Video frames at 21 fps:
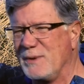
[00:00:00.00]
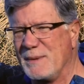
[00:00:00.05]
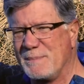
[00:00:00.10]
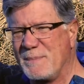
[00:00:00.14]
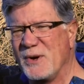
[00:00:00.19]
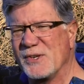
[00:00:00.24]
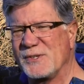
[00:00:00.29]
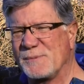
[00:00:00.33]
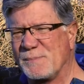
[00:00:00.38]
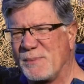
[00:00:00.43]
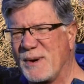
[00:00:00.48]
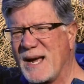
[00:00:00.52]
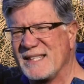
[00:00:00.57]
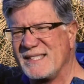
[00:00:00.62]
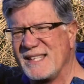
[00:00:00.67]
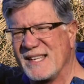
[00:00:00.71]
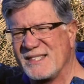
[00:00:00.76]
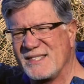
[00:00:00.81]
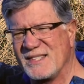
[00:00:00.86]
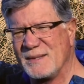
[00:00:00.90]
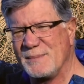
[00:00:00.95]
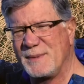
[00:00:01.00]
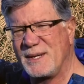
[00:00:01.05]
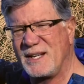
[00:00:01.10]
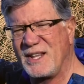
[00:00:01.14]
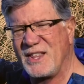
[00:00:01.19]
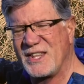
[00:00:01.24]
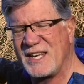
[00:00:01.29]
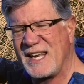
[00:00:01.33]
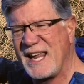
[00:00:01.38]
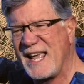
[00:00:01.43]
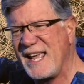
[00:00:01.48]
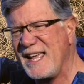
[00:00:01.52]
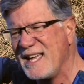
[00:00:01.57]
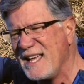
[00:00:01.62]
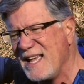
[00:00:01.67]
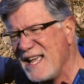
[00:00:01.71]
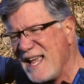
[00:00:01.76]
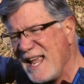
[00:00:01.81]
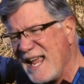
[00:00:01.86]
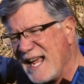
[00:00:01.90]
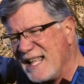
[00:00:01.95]
We post process in the middle of the day,
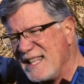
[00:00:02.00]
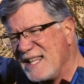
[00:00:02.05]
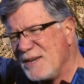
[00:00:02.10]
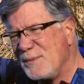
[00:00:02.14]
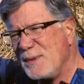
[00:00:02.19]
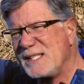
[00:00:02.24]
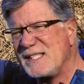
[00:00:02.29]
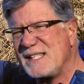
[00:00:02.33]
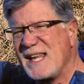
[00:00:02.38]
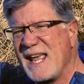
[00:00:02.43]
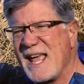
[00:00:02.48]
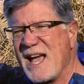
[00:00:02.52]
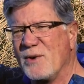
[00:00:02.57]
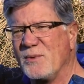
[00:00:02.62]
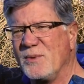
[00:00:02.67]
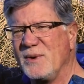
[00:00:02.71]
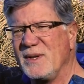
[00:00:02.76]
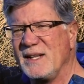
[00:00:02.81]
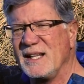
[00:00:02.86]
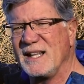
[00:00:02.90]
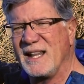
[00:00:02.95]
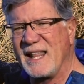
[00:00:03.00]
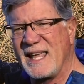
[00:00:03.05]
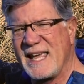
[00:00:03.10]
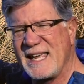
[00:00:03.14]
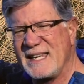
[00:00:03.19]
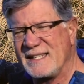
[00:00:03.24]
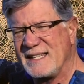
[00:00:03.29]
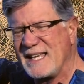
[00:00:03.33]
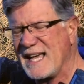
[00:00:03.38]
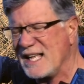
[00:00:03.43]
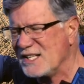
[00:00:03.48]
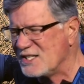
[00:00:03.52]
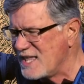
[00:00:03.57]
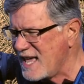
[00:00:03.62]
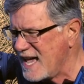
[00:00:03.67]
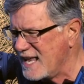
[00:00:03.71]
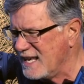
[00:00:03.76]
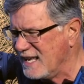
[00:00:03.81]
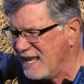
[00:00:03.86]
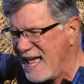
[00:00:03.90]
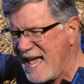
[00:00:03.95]
and then we stay out really late and catch
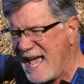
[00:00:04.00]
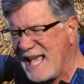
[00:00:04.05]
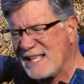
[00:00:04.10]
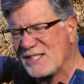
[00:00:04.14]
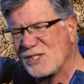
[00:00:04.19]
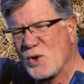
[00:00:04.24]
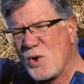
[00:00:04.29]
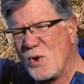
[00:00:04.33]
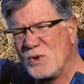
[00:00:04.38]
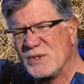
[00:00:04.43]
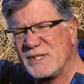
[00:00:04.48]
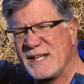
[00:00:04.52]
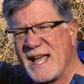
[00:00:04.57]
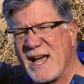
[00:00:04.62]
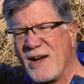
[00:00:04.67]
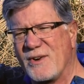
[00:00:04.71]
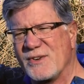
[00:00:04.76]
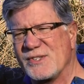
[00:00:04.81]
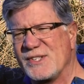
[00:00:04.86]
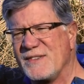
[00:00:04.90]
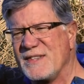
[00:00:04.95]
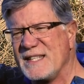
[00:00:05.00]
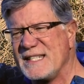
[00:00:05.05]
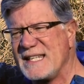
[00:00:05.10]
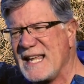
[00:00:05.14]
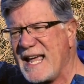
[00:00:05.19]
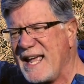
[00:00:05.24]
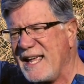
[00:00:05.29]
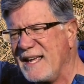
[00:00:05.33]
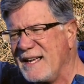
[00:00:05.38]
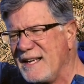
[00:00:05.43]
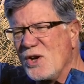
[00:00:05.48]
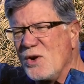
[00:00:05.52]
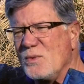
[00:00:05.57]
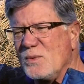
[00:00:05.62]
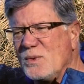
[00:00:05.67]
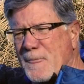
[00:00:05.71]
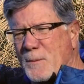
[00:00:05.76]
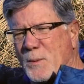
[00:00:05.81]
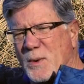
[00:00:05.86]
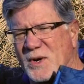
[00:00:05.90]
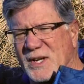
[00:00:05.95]
that last golden hours of the day.
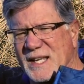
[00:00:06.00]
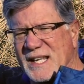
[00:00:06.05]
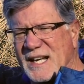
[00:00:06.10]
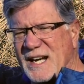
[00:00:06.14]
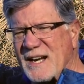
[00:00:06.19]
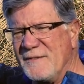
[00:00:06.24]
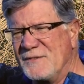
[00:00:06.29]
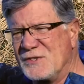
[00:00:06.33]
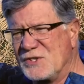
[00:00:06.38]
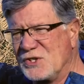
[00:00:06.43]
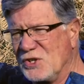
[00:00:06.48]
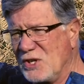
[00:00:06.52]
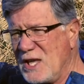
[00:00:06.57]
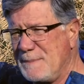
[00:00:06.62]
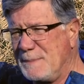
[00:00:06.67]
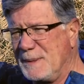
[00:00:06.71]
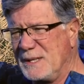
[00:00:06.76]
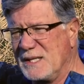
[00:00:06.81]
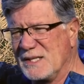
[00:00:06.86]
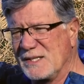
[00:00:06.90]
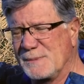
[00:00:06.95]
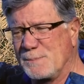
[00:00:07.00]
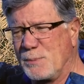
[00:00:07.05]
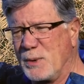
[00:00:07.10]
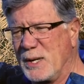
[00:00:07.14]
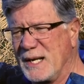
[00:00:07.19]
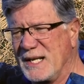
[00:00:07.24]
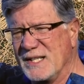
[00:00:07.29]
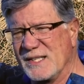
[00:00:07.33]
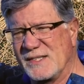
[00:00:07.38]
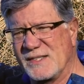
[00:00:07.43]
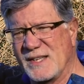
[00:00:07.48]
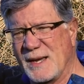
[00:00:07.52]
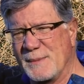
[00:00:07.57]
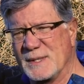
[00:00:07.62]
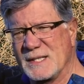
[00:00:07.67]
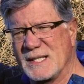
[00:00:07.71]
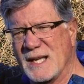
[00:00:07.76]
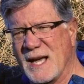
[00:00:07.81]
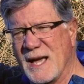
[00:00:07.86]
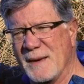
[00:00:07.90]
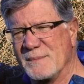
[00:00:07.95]
So we don't get enough sleep in the spring and the
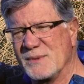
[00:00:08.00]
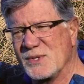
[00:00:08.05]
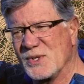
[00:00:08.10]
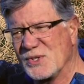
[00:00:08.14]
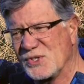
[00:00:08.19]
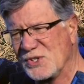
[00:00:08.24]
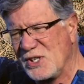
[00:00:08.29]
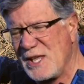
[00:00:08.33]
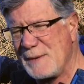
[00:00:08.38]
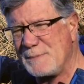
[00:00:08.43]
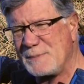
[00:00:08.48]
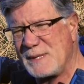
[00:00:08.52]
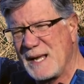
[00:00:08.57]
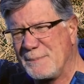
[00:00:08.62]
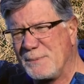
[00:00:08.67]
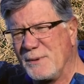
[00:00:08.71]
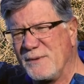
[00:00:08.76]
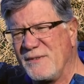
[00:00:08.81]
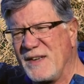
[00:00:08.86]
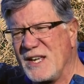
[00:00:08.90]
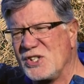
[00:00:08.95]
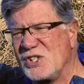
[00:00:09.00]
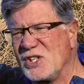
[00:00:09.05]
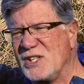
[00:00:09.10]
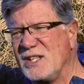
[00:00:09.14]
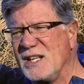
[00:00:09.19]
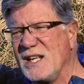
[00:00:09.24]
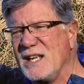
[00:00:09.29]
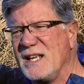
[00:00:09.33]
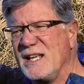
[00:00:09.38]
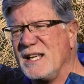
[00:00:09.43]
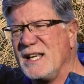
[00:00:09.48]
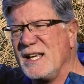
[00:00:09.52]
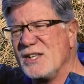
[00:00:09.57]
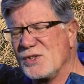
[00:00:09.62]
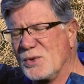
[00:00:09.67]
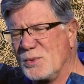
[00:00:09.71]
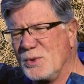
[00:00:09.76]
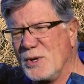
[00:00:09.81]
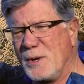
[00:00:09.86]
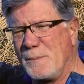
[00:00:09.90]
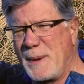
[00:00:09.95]
summertime. So sleep deprivation
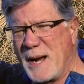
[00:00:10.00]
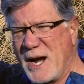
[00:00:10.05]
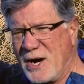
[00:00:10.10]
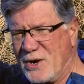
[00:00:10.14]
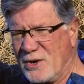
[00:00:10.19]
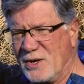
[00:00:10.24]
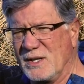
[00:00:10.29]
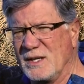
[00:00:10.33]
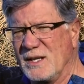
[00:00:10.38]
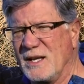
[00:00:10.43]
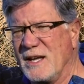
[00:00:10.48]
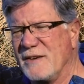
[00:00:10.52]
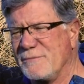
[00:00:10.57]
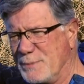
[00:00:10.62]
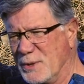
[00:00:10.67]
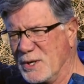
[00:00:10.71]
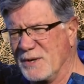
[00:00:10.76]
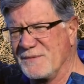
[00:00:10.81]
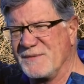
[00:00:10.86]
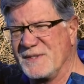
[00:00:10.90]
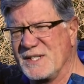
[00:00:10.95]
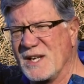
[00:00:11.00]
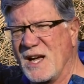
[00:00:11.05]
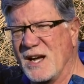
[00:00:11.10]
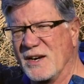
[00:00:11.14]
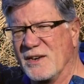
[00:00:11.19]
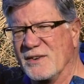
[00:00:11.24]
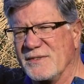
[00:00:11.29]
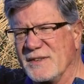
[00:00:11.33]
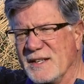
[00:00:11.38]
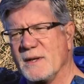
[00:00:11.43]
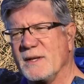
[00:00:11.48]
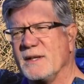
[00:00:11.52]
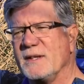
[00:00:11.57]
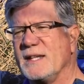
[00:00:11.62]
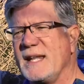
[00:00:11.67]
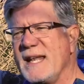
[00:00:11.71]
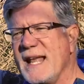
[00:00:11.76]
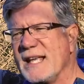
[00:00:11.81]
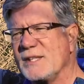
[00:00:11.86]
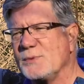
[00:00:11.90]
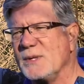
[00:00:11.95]
is a real peril of bird photography.
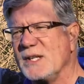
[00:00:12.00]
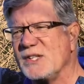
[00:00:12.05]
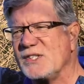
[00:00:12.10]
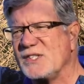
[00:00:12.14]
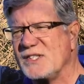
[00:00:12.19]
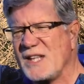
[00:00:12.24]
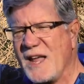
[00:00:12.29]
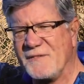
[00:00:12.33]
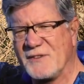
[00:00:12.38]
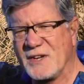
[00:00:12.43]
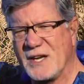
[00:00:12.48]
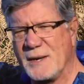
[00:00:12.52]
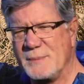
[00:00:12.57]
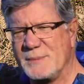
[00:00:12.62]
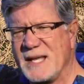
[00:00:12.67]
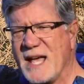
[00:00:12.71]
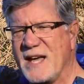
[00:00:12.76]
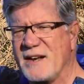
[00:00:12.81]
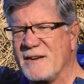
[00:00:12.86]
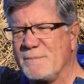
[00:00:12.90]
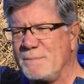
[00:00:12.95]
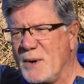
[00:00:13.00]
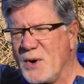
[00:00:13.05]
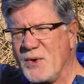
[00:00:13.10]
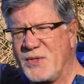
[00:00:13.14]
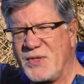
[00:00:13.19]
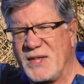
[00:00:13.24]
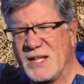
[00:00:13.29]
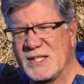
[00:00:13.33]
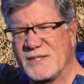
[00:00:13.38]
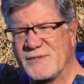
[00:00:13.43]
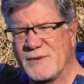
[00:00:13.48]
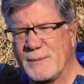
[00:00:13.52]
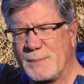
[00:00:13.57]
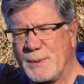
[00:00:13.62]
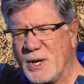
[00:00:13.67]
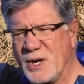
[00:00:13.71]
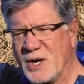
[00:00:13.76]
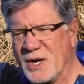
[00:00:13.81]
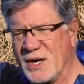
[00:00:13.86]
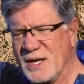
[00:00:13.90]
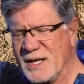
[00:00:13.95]
The next one is stuff comes out of both ends of a
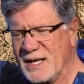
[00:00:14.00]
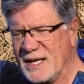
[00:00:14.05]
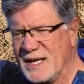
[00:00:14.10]
bird.